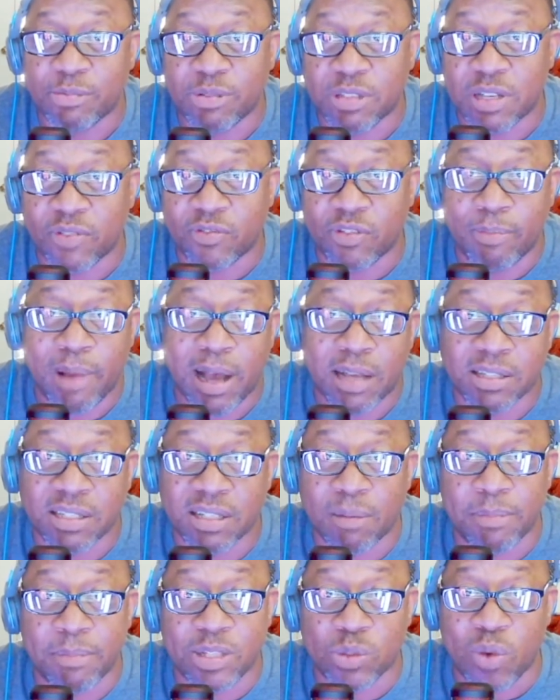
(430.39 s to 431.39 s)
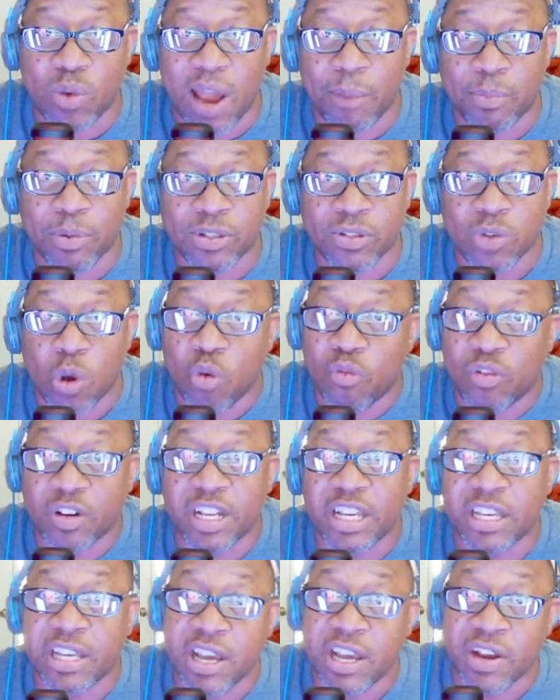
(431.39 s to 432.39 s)
stuff about some of these rappers over
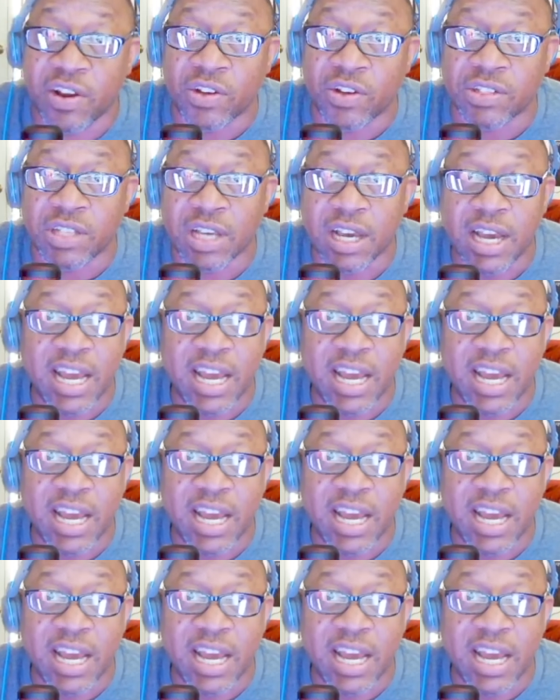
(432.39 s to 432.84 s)
the years,